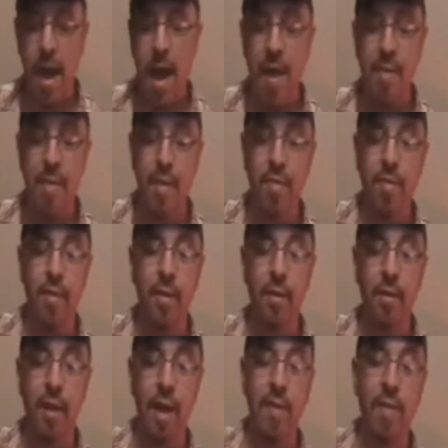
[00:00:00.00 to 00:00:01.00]
And then
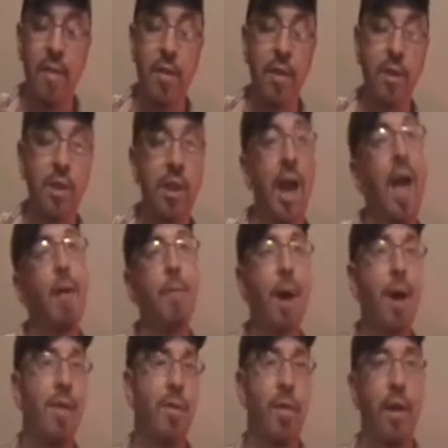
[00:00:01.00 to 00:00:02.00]
the gem,
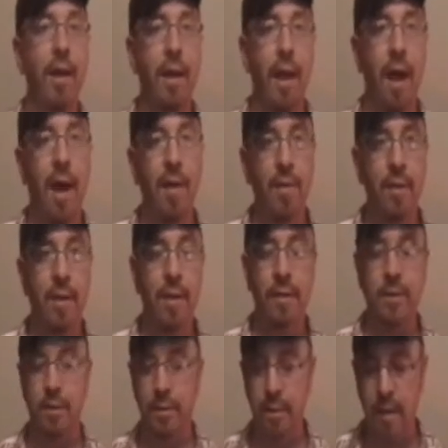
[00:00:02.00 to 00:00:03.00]
I think, on
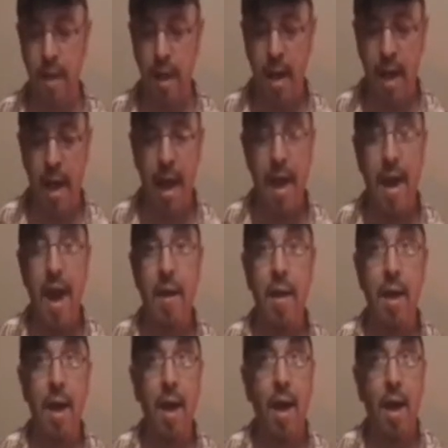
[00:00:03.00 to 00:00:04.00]
this, and I
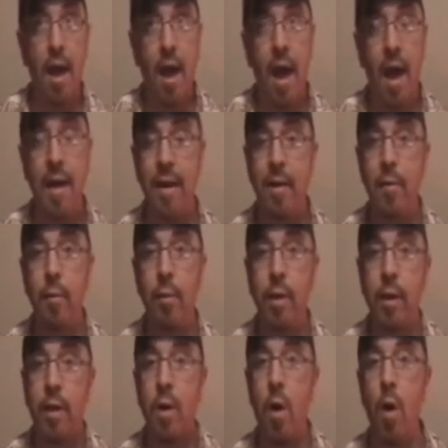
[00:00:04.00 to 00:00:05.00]
didn't
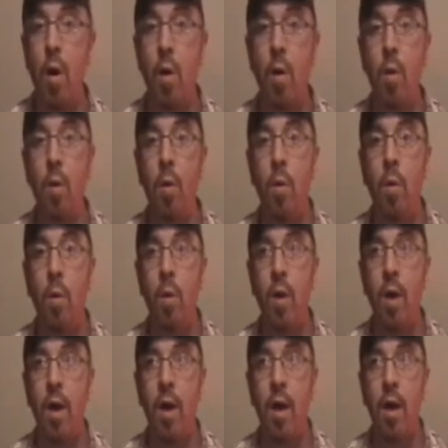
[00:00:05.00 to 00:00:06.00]
really know
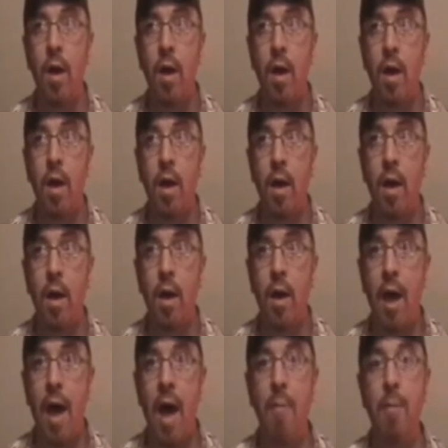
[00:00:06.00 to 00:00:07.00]

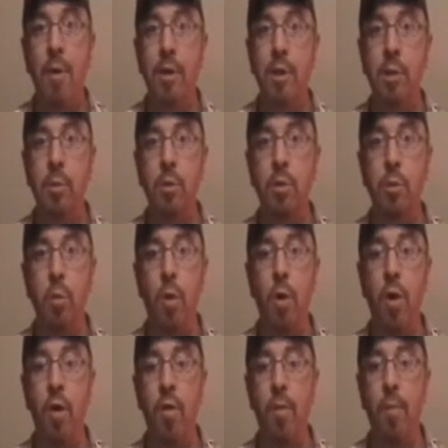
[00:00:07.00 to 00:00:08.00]
how much it was
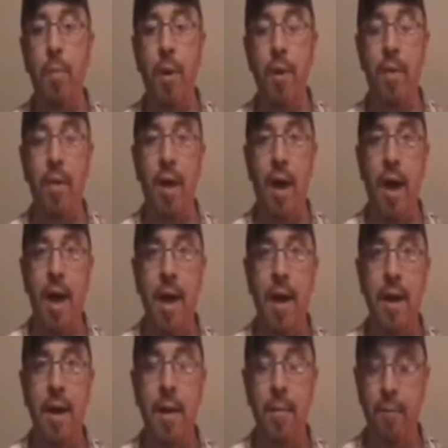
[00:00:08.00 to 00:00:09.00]
worth, but I
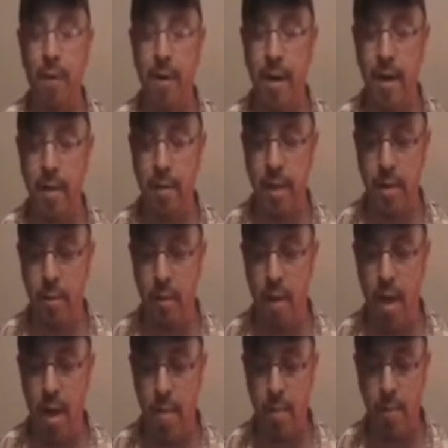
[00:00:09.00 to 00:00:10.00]
ended up finding out later
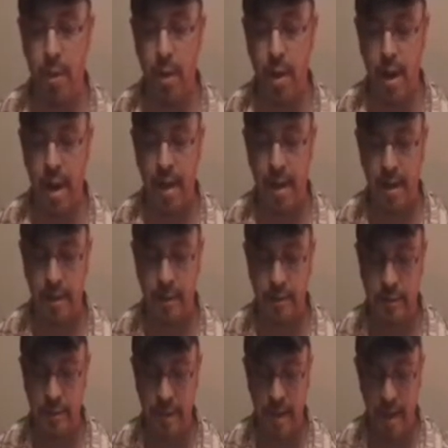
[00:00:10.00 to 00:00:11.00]
on. But I got a
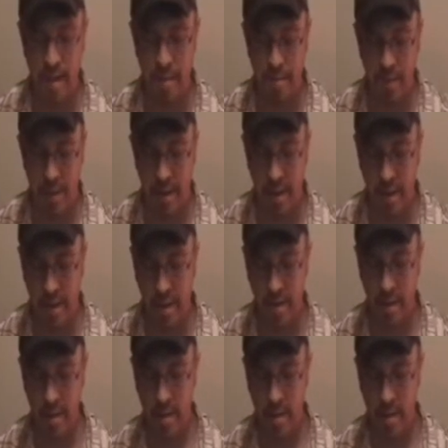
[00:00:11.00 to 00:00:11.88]
CIB